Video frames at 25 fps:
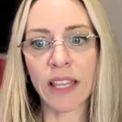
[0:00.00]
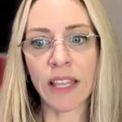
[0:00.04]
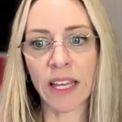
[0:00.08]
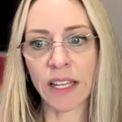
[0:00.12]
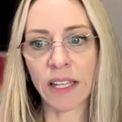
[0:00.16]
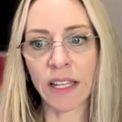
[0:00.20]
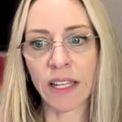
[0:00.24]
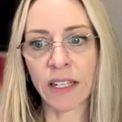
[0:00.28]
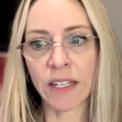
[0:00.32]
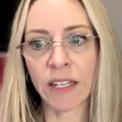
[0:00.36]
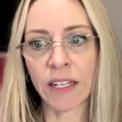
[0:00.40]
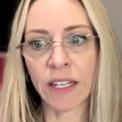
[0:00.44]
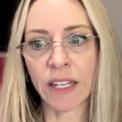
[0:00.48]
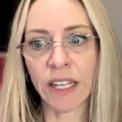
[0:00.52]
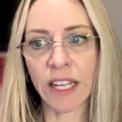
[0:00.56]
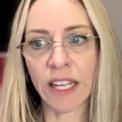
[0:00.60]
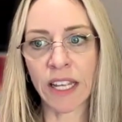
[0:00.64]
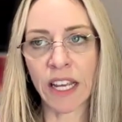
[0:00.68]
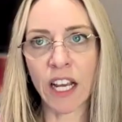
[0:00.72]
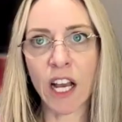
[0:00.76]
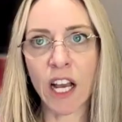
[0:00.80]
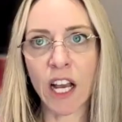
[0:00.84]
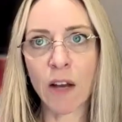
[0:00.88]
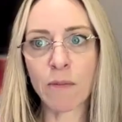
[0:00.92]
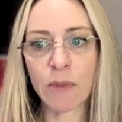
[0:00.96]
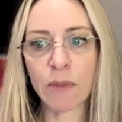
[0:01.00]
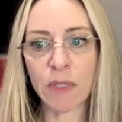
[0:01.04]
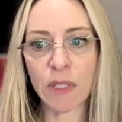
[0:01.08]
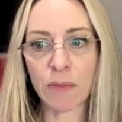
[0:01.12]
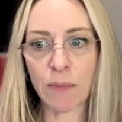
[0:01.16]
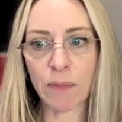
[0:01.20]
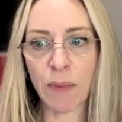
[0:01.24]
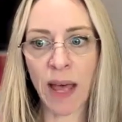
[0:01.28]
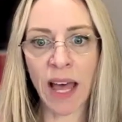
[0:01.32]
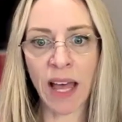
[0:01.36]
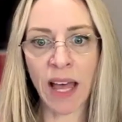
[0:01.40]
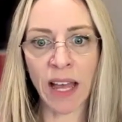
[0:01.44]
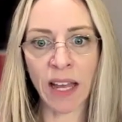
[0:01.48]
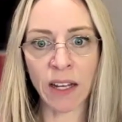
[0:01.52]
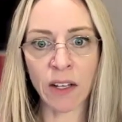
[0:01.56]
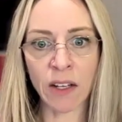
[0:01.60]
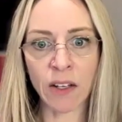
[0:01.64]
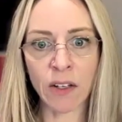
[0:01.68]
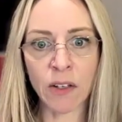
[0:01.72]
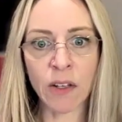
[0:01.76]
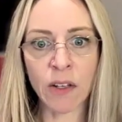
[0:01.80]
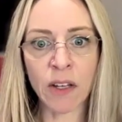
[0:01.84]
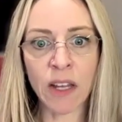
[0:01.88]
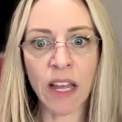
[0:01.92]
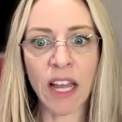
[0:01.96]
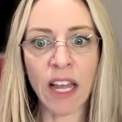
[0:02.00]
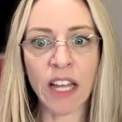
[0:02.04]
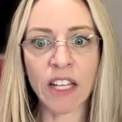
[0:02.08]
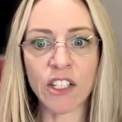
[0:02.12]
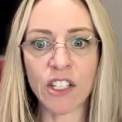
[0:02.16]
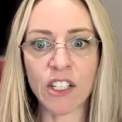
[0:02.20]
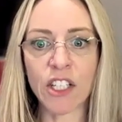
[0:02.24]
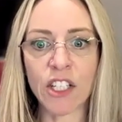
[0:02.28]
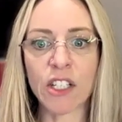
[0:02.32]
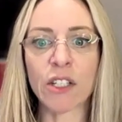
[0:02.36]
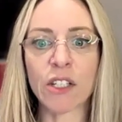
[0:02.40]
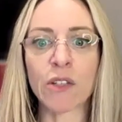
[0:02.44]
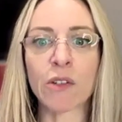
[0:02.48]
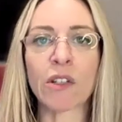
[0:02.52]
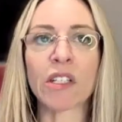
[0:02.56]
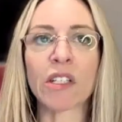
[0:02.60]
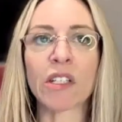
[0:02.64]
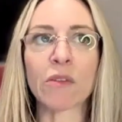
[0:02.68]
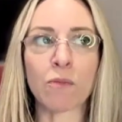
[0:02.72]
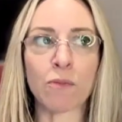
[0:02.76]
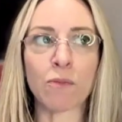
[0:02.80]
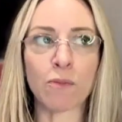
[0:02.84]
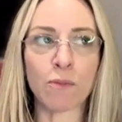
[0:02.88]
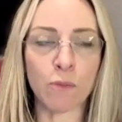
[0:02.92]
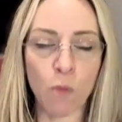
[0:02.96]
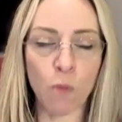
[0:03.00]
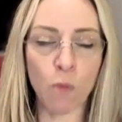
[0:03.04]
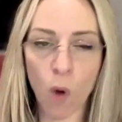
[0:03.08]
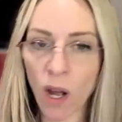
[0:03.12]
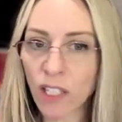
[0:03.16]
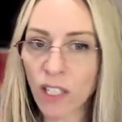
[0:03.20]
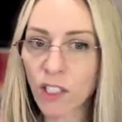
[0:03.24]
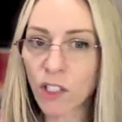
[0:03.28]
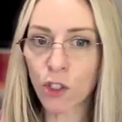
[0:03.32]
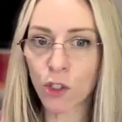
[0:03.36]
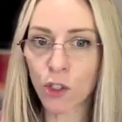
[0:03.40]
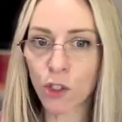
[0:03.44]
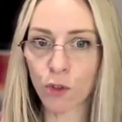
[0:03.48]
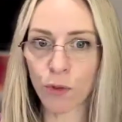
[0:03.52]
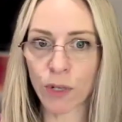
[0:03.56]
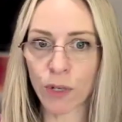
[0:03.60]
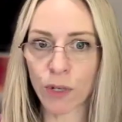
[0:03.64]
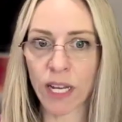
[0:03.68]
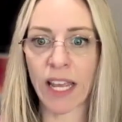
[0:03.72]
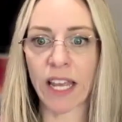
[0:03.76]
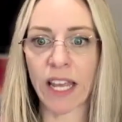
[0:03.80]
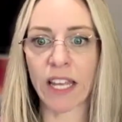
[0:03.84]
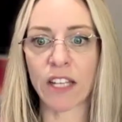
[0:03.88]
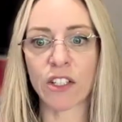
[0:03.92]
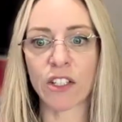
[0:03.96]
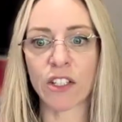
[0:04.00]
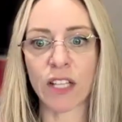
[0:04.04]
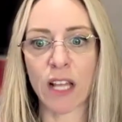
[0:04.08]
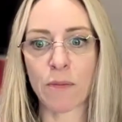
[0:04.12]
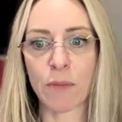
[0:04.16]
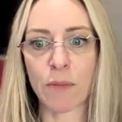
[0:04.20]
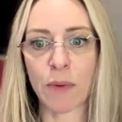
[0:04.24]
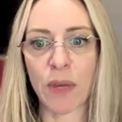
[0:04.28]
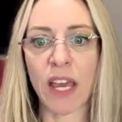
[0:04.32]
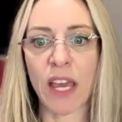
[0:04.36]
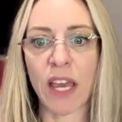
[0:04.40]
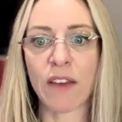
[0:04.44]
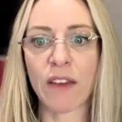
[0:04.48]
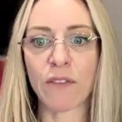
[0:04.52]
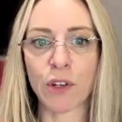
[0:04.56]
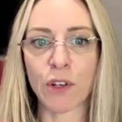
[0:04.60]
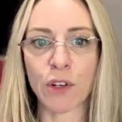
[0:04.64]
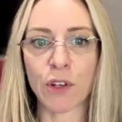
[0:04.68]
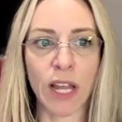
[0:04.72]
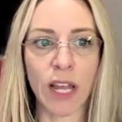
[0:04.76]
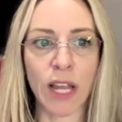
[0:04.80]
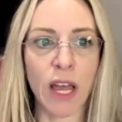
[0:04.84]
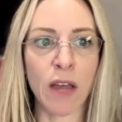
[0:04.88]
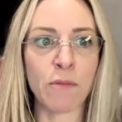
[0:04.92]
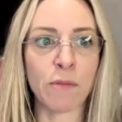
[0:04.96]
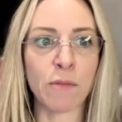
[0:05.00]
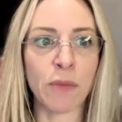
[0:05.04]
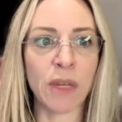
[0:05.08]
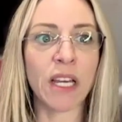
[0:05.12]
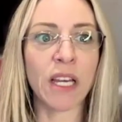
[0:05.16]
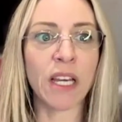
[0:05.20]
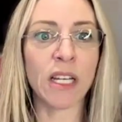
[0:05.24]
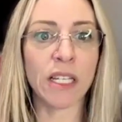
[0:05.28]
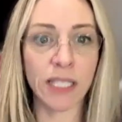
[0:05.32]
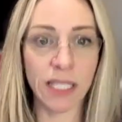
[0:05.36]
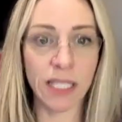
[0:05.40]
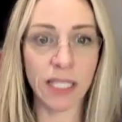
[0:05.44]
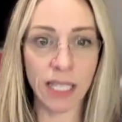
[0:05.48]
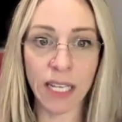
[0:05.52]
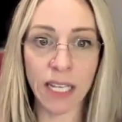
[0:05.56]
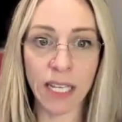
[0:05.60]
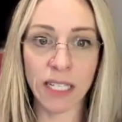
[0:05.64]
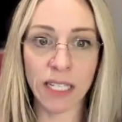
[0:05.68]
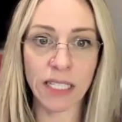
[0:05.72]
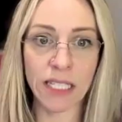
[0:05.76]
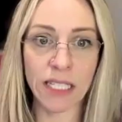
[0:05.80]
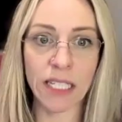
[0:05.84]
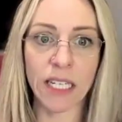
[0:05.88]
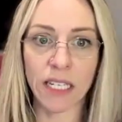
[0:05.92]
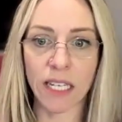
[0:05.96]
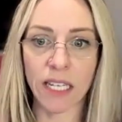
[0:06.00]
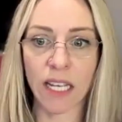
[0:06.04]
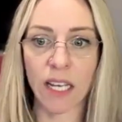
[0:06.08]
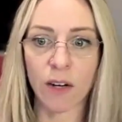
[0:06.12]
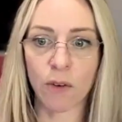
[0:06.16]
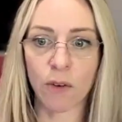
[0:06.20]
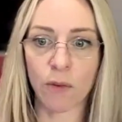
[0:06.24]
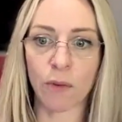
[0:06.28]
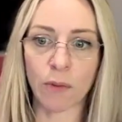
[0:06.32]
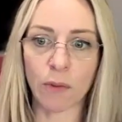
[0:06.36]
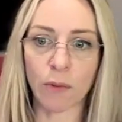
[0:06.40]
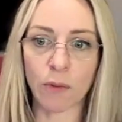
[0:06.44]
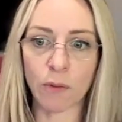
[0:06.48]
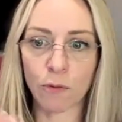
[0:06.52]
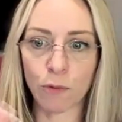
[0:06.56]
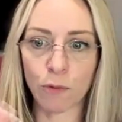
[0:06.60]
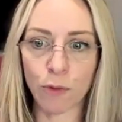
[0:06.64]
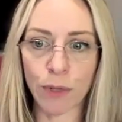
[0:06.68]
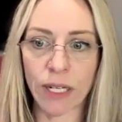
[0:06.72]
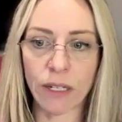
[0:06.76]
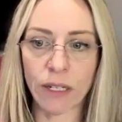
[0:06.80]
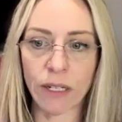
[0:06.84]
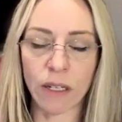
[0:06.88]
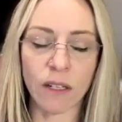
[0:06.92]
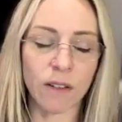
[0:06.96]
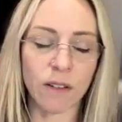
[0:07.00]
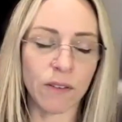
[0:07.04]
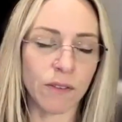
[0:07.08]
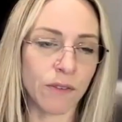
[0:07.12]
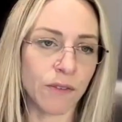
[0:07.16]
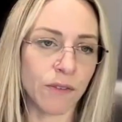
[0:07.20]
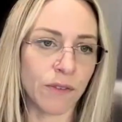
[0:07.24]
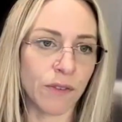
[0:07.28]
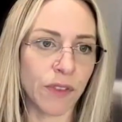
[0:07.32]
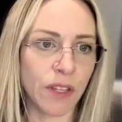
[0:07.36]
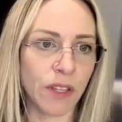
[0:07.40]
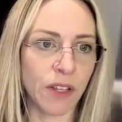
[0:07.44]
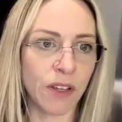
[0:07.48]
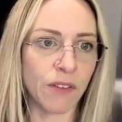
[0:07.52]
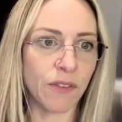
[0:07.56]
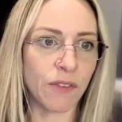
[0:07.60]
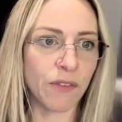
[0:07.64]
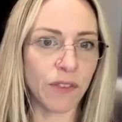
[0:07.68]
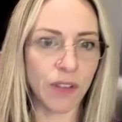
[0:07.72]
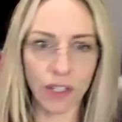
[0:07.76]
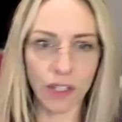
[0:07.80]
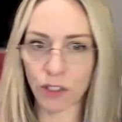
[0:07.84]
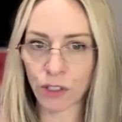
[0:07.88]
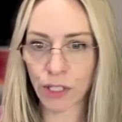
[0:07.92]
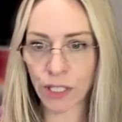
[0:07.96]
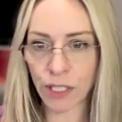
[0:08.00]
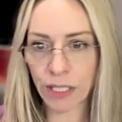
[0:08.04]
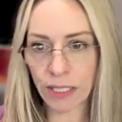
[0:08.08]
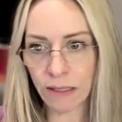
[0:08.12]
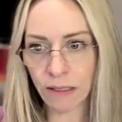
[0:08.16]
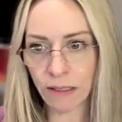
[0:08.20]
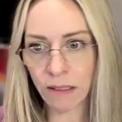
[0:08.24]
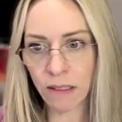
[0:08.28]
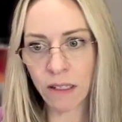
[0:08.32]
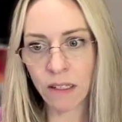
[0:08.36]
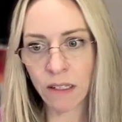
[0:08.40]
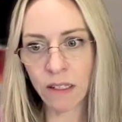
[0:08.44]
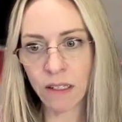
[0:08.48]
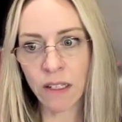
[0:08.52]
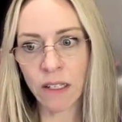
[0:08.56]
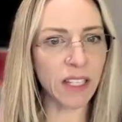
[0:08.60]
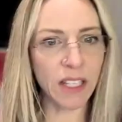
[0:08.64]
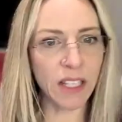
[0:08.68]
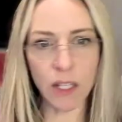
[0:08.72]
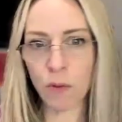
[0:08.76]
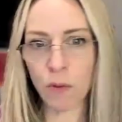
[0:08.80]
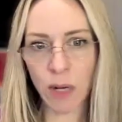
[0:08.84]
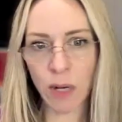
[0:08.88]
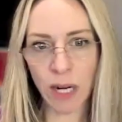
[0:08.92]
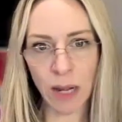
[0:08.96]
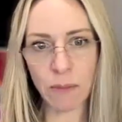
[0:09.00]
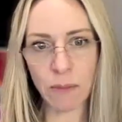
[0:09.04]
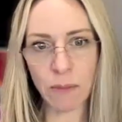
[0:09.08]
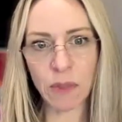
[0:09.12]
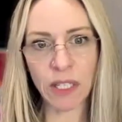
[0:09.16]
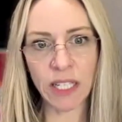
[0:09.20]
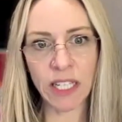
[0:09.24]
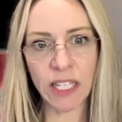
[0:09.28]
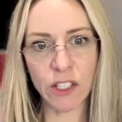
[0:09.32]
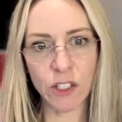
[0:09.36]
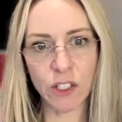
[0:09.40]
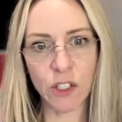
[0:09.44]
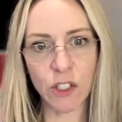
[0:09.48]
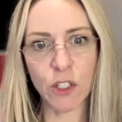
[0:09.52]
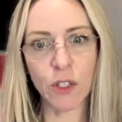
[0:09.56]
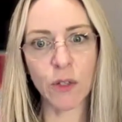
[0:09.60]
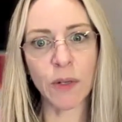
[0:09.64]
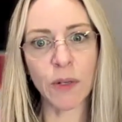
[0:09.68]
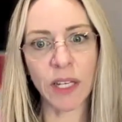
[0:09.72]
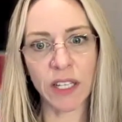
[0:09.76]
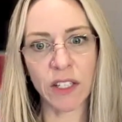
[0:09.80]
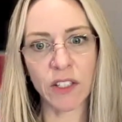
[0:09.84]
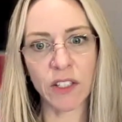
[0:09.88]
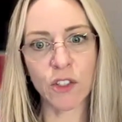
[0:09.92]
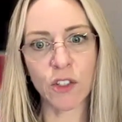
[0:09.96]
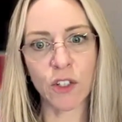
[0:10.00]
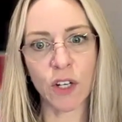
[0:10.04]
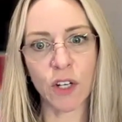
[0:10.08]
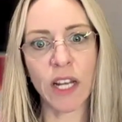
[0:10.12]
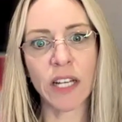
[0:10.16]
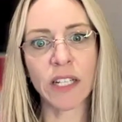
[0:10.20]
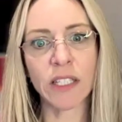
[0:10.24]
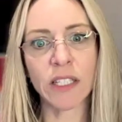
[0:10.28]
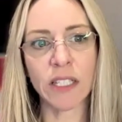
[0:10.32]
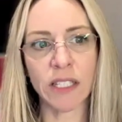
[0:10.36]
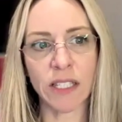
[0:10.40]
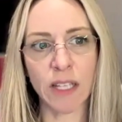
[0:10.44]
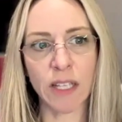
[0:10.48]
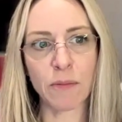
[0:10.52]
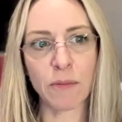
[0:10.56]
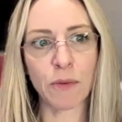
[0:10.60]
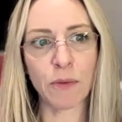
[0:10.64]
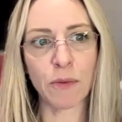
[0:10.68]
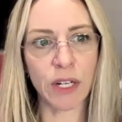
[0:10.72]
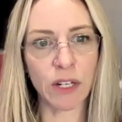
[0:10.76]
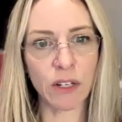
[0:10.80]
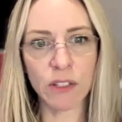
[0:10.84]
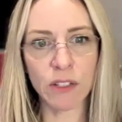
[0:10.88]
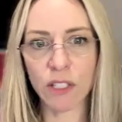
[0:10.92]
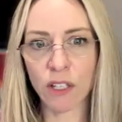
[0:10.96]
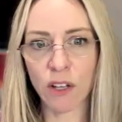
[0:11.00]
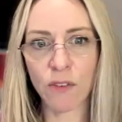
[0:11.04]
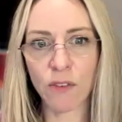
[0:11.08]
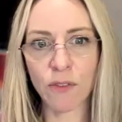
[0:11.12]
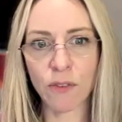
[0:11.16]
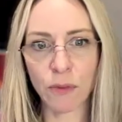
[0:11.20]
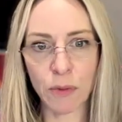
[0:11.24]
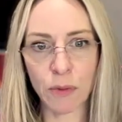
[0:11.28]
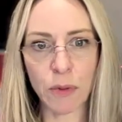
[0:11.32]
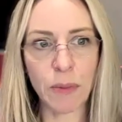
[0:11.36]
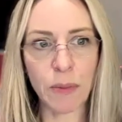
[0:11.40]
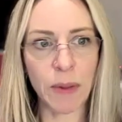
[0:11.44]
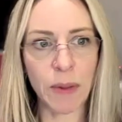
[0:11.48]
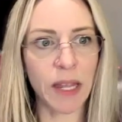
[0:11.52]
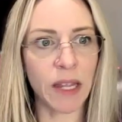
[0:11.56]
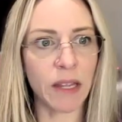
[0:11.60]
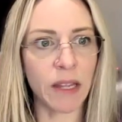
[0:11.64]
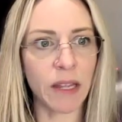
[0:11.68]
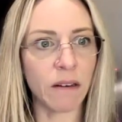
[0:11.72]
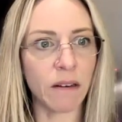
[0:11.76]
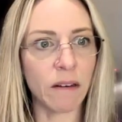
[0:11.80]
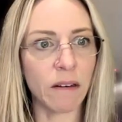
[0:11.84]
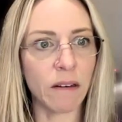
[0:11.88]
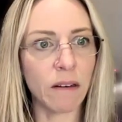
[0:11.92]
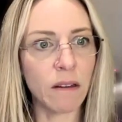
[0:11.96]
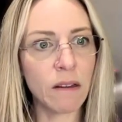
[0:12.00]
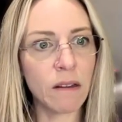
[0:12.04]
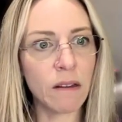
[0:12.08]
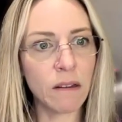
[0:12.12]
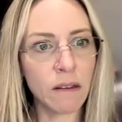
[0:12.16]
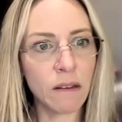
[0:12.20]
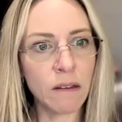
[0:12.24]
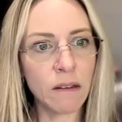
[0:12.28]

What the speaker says: then it comes back and she wants to re-engage in that behavior again because it did get rid of the fears. Basically, what Emily is doing is trying to separate herself from the pain.